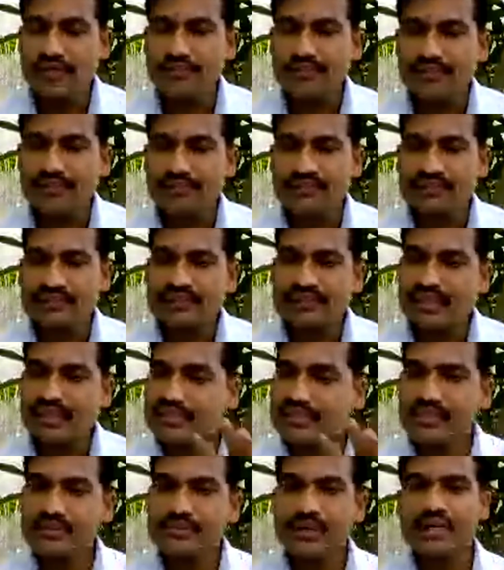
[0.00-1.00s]
Nelson
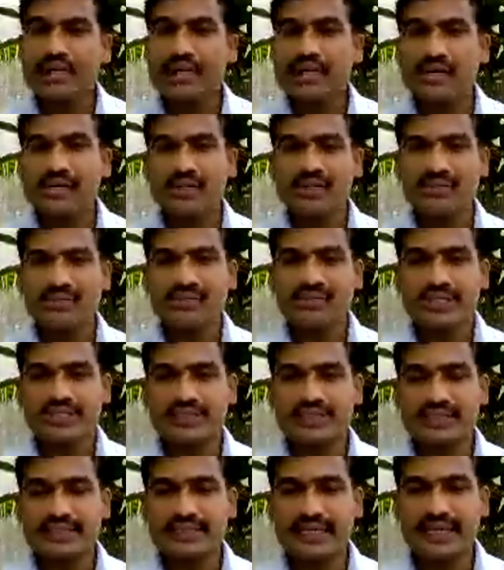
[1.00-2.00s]
Mandela also says the
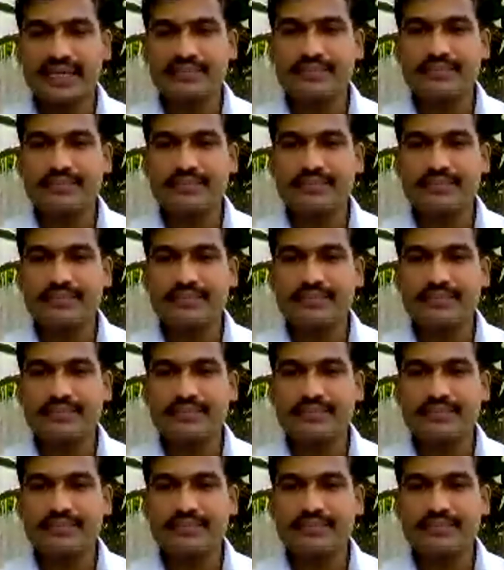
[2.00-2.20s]
same,